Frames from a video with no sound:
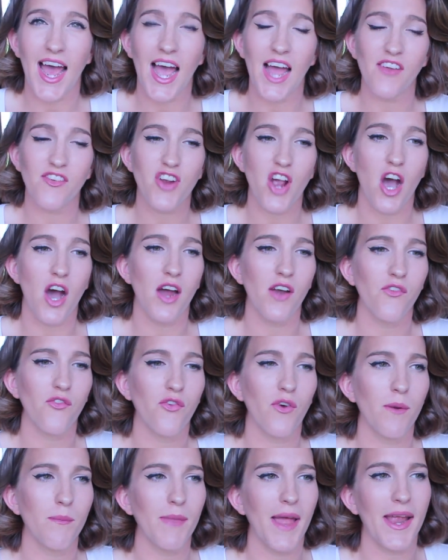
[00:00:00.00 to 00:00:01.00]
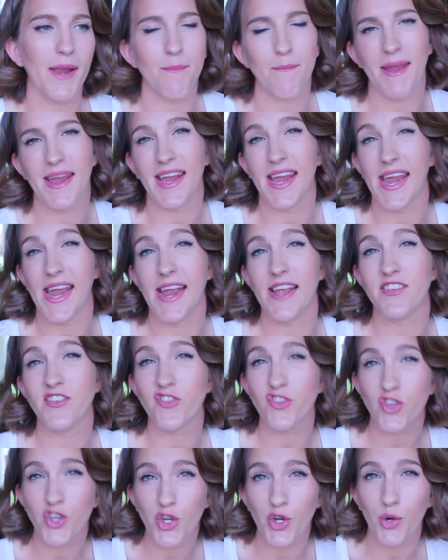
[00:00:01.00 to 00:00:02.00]
I've gone from like making a
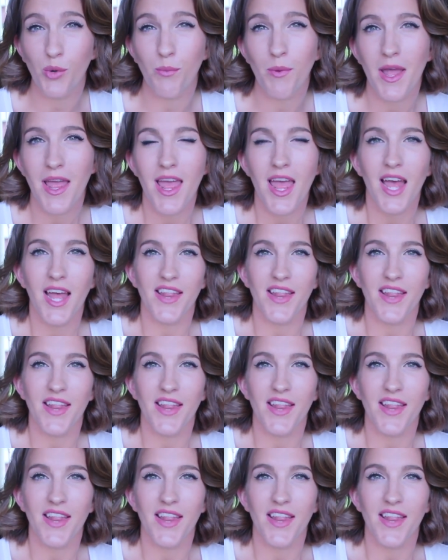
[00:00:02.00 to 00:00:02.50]
soup